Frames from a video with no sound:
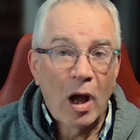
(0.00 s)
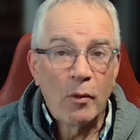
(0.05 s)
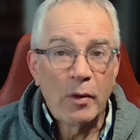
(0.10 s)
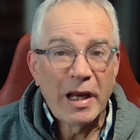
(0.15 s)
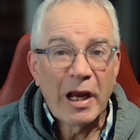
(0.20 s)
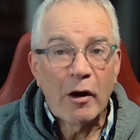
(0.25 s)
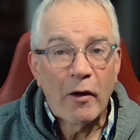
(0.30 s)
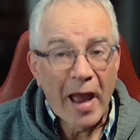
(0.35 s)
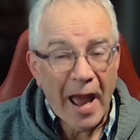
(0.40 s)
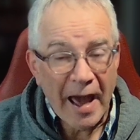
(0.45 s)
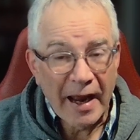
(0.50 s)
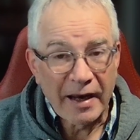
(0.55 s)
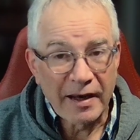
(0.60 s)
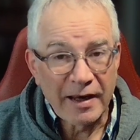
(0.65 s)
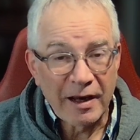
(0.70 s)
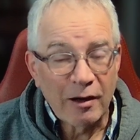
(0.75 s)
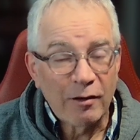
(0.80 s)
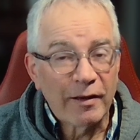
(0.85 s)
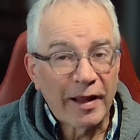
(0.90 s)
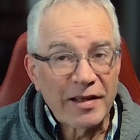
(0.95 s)
we are at it
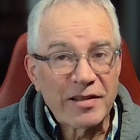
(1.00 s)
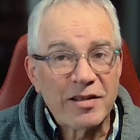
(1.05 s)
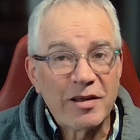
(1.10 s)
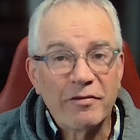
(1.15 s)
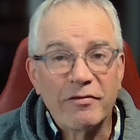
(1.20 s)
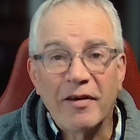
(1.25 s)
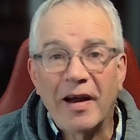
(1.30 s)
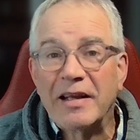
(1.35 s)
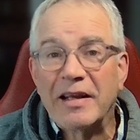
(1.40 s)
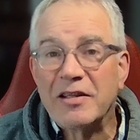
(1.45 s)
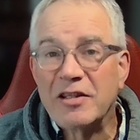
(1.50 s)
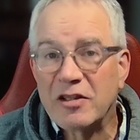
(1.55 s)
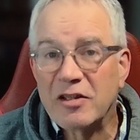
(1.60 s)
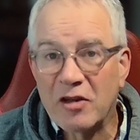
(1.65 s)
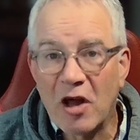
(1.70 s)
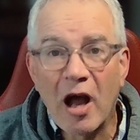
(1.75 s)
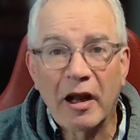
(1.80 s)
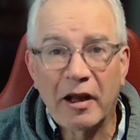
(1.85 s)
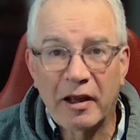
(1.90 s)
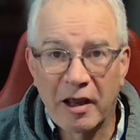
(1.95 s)
here, let's define
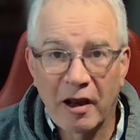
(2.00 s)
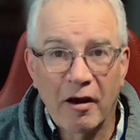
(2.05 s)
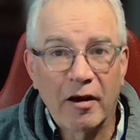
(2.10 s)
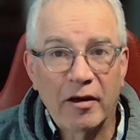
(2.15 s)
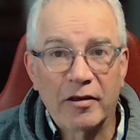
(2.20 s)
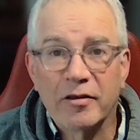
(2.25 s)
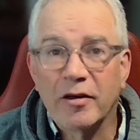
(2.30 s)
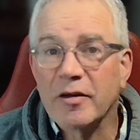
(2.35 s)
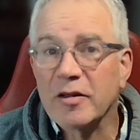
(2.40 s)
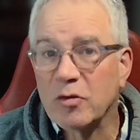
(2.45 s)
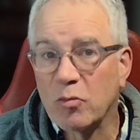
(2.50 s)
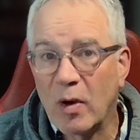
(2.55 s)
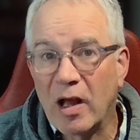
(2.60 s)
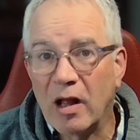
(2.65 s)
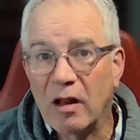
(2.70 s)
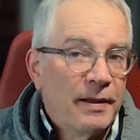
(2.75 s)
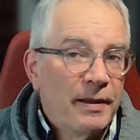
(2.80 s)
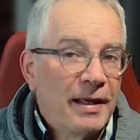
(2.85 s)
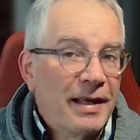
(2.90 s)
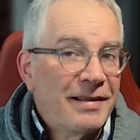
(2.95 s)
stock character as
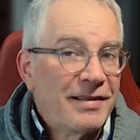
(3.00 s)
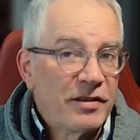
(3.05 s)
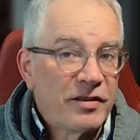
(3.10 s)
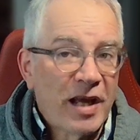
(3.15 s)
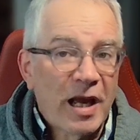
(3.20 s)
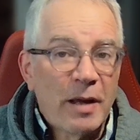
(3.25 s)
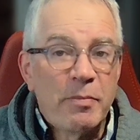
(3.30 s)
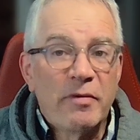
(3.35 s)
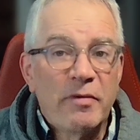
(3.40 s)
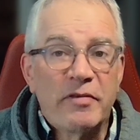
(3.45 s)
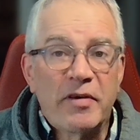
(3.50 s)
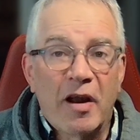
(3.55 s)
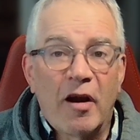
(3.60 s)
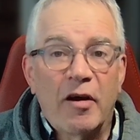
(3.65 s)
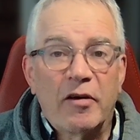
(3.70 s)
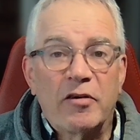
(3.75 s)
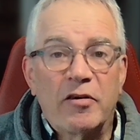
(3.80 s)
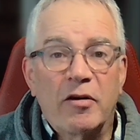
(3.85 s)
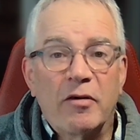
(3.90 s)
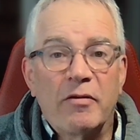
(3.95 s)
well. It's a type of
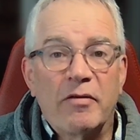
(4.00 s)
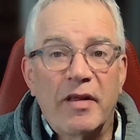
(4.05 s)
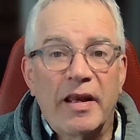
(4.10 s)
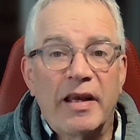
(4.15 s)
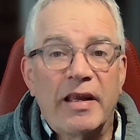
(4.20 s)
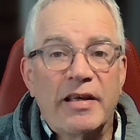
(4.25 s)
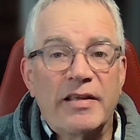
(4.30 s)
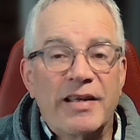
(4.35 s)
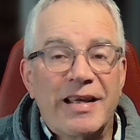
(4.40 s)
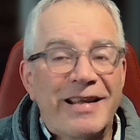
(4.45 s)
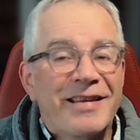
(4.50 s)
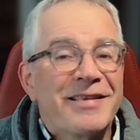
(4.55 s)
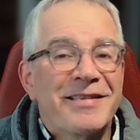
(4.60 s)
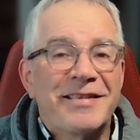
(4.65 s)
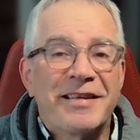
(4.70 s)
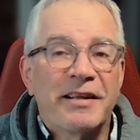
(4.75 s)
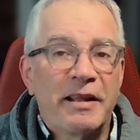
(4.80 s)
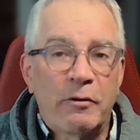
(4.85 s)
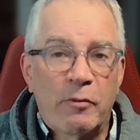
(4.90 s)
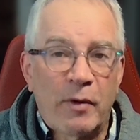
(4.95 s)
character that is
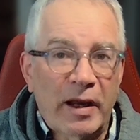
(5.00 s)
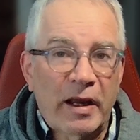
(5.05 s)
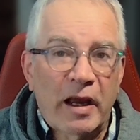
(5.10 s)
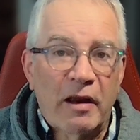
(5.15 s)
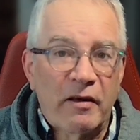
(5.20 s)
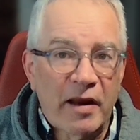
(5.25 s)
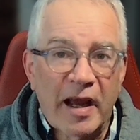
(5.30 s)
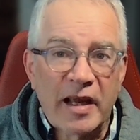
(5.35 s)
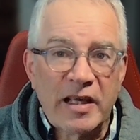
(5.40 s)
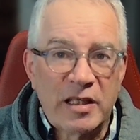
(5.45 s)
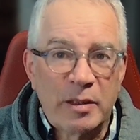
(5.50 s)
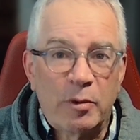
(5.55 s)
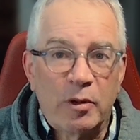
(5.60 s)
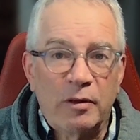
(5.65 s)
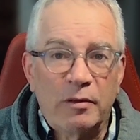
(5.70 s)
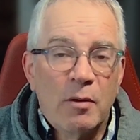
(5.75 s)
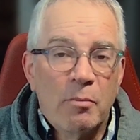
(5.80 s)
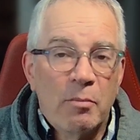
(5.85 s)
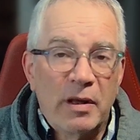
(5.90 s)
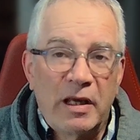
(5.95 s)
instantly recognizable
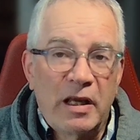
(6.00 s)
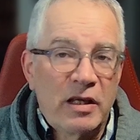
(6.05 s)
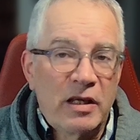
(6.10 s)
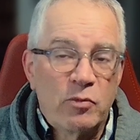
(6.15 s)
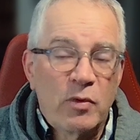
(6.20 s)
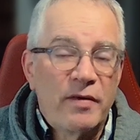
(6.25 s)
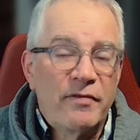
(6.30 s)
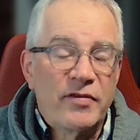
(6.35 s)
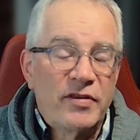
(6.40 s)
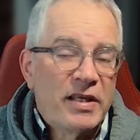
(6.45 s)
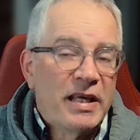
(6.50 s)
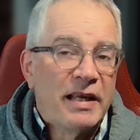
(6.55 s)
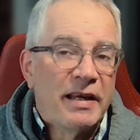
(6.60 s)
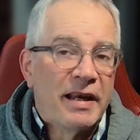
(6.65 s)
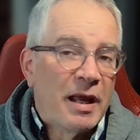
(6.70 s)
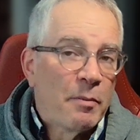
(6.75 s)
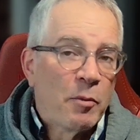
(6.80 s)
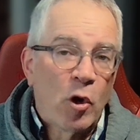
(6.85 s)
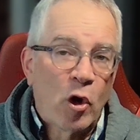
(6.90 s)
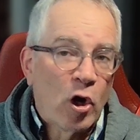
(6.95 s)
because we've seen
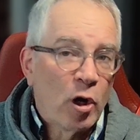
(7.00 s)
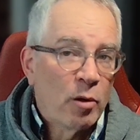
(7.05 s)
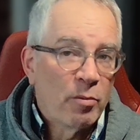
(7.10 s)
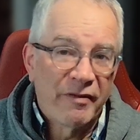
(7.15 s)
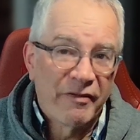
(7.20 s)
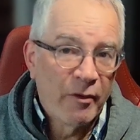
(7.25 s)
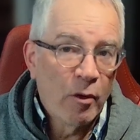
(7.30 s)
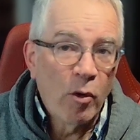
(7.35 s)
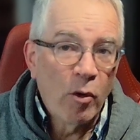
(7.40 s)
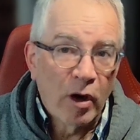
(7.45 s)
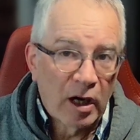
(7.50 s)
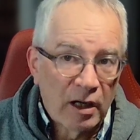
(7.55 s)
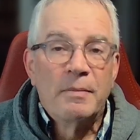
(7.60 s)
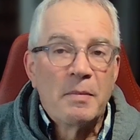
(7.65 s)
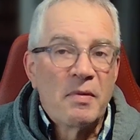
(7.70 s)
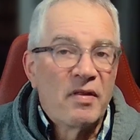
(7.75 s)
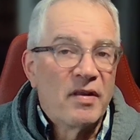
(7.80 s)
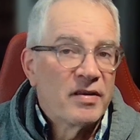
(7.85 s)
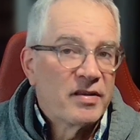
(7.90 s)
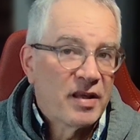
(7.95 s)
him or her before.
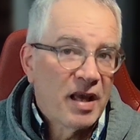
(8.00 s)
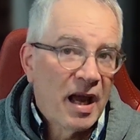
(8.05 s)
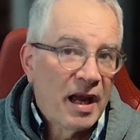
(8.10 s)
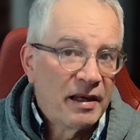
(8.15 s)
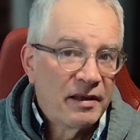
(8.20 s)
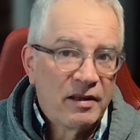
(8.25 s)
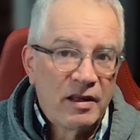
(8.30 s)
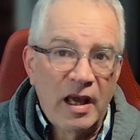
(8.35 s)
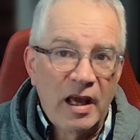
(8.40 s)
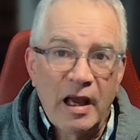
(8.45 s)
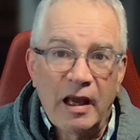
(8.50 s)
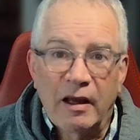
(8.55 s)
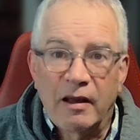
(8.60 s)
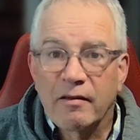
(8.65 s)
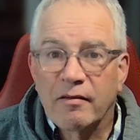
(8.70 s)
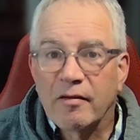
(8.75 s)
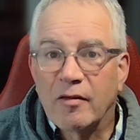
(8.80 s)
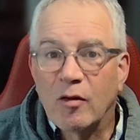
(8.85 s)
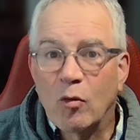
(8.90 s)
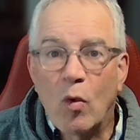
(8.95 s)
The sidekick,
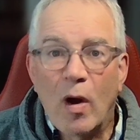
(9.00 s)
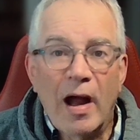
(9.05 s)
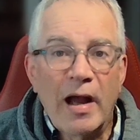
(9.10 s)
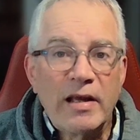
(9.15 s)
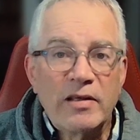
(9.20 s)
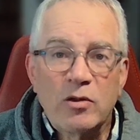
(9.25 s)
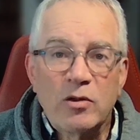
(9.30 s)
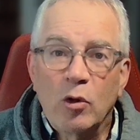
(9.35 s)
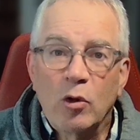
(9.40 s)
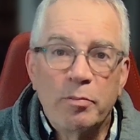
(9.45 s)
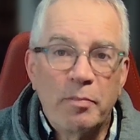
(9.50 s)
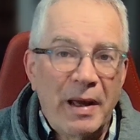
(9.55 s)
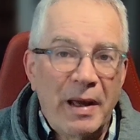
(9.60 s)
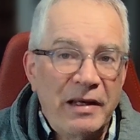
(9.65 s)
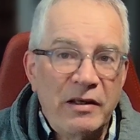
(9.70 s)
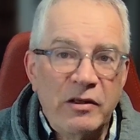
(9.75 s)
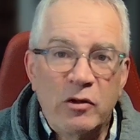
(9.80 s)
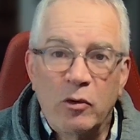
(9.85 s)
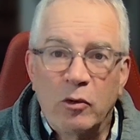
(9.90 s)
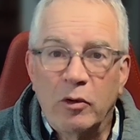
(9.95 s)
the wise old
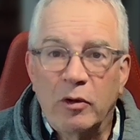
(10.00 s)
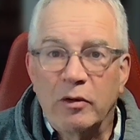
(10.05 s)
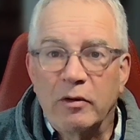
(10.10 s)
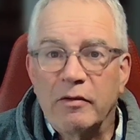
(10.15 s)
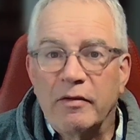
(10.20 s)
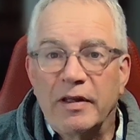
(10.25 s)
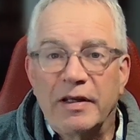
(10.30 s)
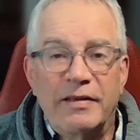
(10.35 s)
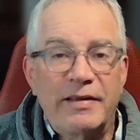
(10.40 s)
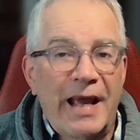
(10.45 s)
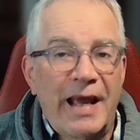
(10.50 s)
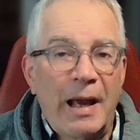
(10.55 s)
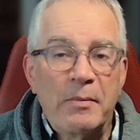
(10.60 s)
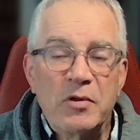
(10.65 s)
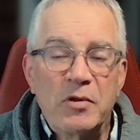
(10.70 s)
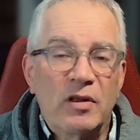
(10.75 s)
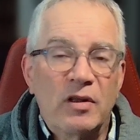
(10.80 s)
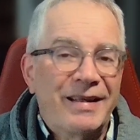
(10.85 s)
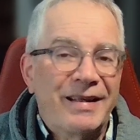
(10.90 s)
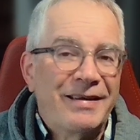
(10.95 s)
mentor, the
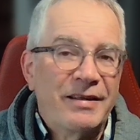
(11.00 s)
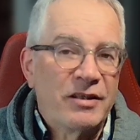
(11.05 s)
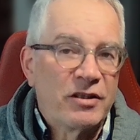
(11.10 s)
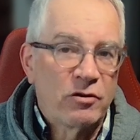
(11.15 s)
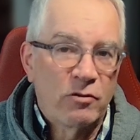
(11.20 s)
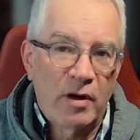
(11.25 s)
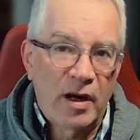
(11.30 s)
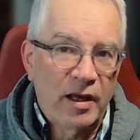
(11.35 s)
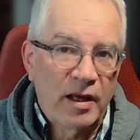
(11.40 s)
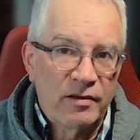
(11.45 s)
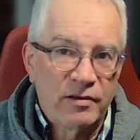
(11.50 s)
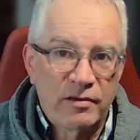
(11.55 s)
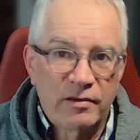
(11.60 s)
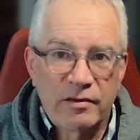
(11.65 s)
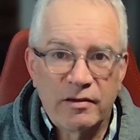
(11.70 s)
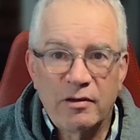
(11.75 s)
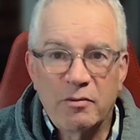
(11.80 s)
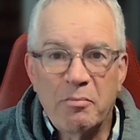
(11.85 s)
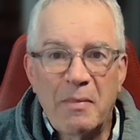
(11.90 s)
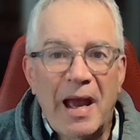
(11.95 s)
damsel in distress,
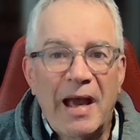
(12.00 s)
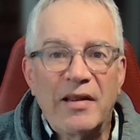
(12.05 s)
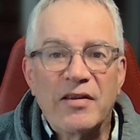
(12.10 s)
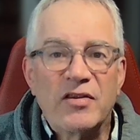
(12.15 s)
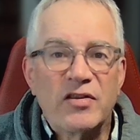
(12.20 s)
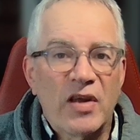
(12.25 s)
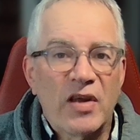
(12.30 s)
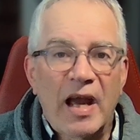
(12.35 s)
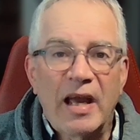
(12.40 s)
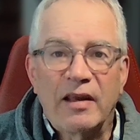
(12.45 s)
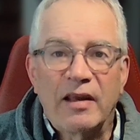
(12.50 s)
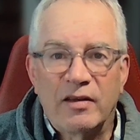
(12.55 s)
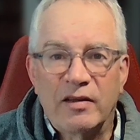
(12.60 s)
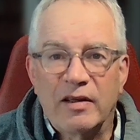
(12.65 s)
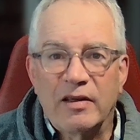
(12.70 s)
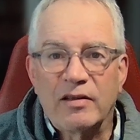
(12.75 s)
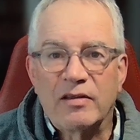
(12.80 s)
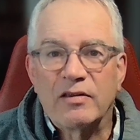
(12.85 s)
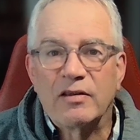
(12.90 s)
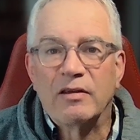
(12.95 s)
the mad
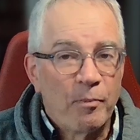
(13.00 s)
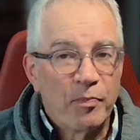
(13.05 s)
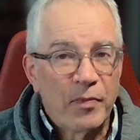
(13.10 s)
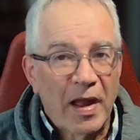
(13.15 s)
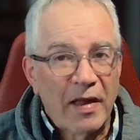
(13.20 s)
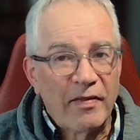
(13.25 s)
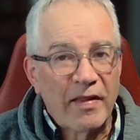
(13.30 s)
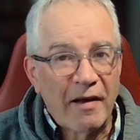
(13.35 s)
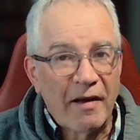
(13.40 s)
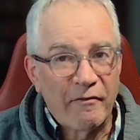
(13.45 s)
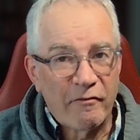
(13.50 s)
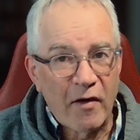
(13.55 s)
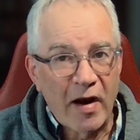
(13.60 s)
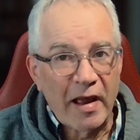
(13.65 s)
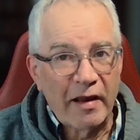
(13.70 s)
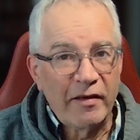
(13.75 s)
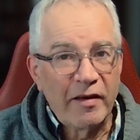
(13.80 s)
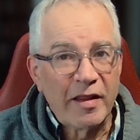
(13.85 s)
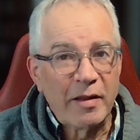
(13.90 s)
scientist, and that friend, the